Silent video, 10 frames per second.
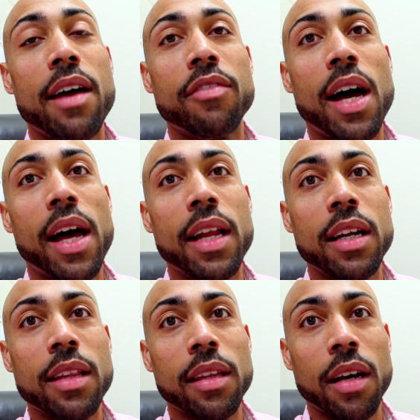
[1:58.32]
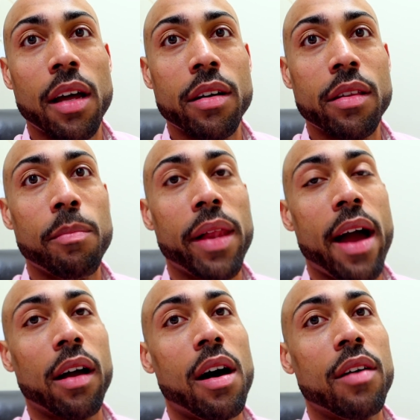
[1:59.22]
have not had anything other than
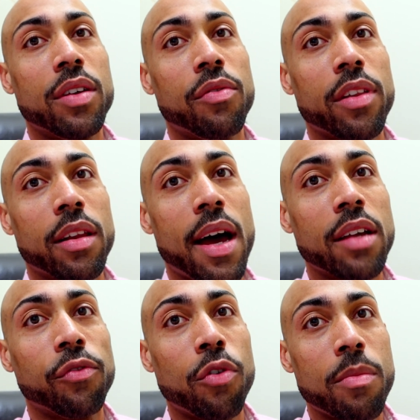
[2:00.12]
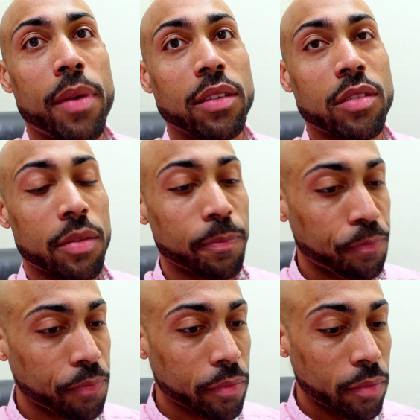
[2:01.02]
black coffee for the last four months.
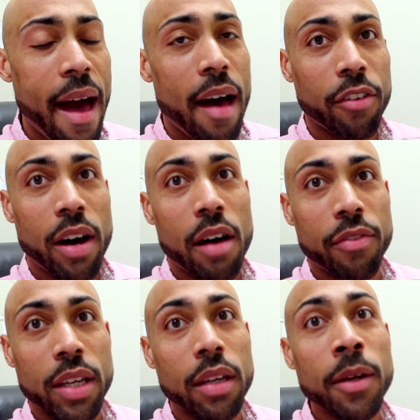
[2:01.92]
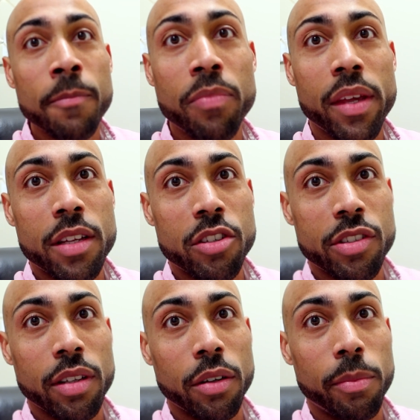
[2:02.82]
Half coffee and then
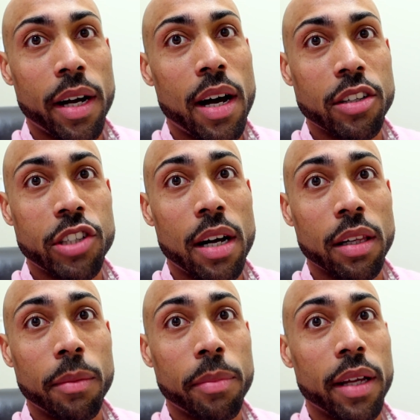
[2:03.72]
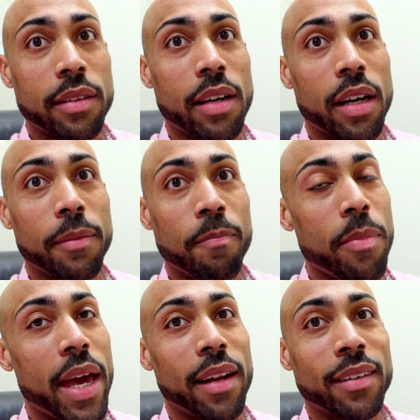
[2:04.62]
just a little bit of hot chocolate, but uh,
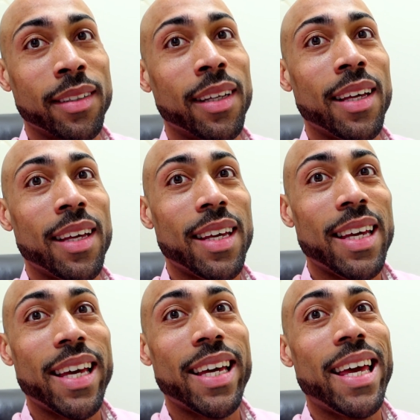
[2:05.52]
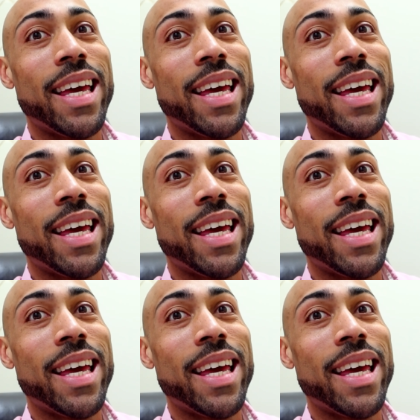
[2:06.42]
man, it